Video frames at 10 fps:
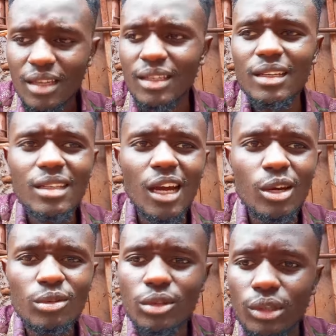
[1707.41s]
kneel
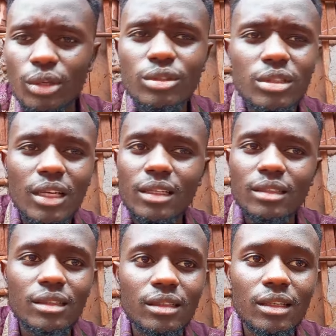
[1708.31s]
down, crouch, like
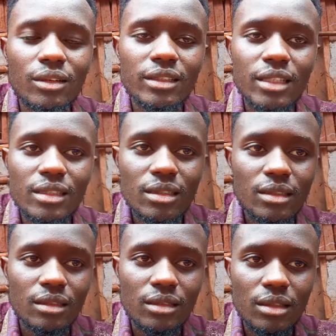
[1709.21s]
they were just
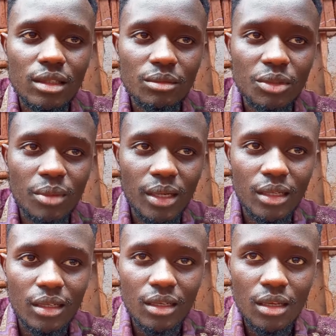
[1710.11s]
treating me bad.